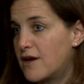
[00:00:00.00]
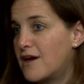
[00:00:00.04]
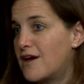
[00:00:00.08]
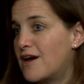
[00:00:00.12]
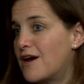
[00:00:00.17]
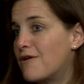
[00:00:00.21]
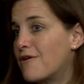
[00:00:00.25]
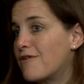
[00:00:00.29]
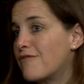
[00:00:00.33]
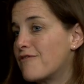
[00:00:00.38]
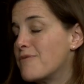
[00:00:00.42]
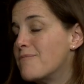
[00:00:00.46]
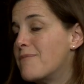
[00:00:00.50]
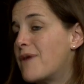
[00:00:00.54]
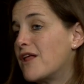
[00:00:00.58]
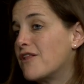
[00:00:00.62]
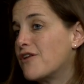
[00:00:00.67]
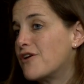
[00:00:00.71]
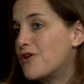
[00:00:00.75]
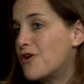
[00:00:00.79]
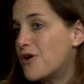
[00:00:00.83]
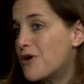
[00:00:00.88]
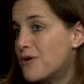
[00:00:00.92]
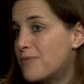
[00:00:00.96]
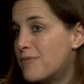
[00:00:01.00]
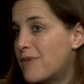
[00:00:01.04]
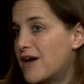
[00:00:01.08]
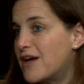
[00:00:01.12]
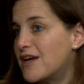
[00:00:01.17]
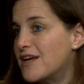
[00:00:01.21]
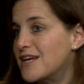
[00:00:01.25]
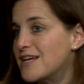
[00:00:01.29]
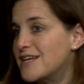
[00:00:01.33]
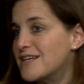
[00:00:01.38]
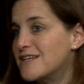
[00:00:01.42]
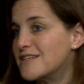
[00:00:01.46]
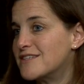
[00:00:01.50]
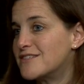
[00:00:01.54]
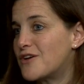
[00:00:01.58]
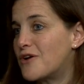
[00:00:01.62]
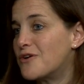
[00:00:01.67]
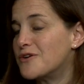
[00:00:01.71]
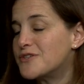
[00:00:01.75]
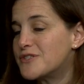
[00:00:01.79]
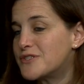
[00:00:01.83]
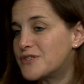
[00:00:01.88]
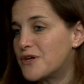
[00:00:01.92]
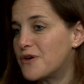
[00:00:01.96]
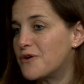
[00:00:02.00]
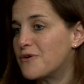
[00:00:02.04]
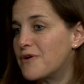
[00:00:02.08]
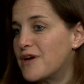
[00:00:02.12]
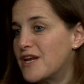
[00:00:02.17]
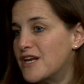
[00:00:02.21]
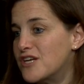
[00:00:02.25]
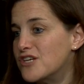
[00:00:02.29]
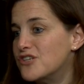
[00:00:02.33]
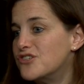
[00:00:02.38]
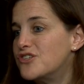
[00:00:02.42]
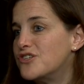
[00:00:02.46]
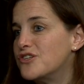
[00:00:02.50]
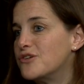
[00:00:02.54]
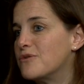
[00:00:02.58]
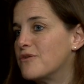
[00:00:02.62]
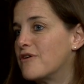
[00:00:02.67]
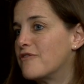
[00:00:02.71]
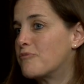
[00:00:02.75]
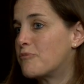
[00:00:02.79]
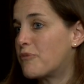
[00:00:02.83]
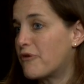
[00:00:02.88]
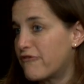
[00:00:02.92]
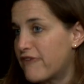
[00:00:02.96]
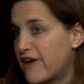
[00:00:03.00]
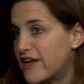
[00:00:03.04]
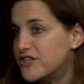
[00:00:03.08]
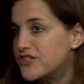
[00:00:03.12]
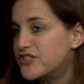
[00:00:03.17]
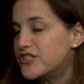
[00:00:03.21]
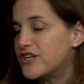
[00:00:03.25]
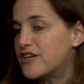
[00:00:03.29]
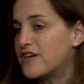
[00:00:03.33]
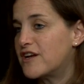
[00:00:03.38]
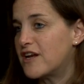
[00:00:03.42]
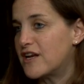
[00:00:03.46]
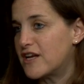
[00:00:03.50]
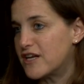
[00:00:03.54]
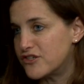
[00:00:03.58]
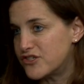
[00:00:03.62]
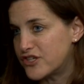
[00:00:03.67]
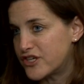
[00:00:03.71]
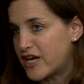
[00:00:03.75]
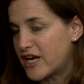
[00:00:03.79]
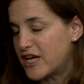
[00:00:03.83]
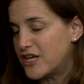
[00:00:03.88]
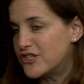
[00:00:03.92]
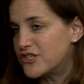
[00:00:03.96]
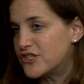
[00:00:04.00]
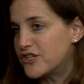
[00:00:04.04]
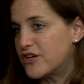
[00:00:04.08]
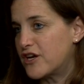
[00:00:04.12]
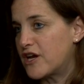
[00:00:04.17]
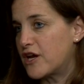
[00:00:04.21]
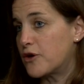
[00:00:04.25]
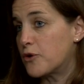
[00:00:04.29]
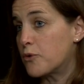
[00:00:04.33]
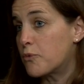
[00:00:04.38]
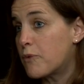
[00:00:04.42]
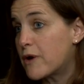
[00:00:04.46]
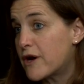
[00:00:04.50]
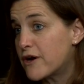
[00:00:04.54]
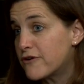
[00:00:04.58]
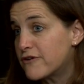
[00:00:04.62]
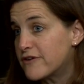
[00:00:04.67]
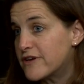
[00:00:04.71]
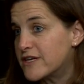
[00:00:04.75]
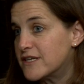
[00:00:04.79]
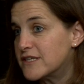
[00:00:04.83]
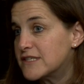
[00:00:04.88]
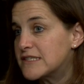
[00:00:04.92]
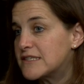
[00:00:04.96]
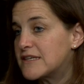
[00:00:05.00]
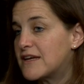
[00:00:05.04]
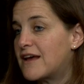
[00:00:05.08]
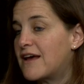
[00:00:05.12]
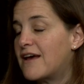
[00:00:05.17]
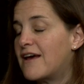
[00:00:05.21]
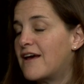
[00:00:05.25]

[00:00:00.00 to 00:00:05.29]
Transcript: However, melanoma is also an issue of prevention and education and awareness.